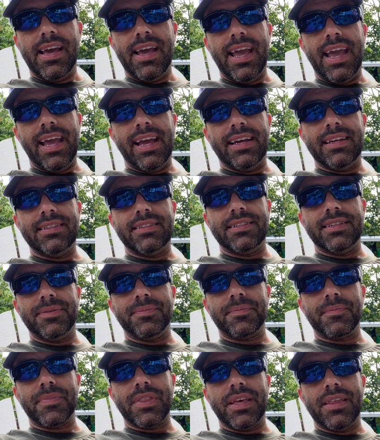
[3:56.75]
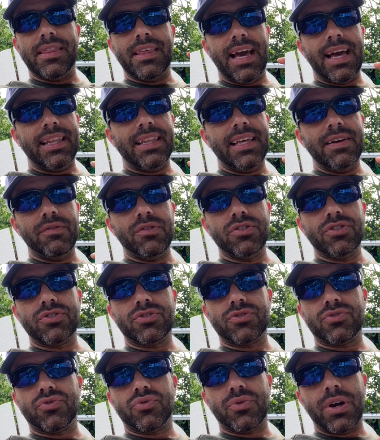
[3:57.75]
And that level is
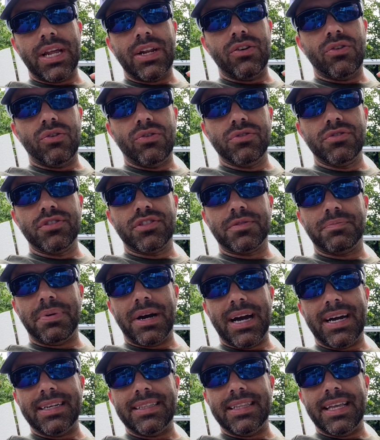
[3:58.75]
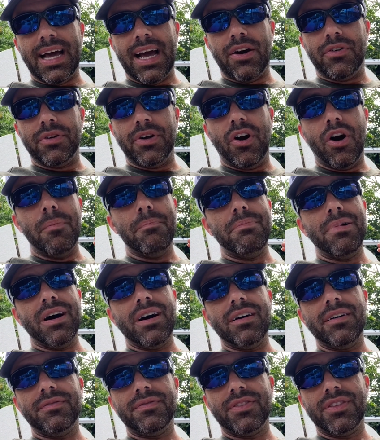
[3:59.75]
trying to hold the SPY down.
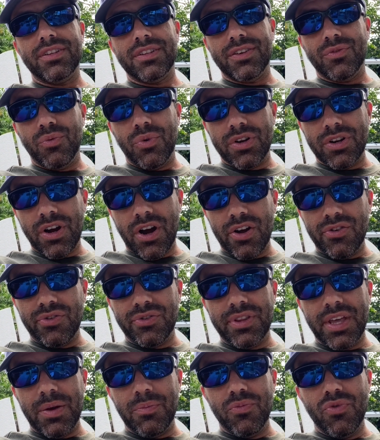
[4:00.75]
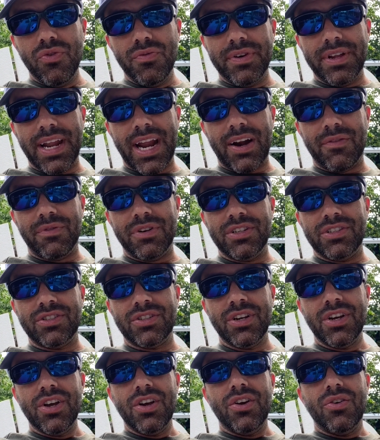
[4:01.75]
Above the 100-day moving average,
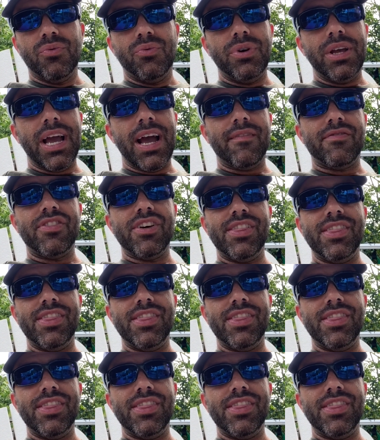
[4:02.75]
we have the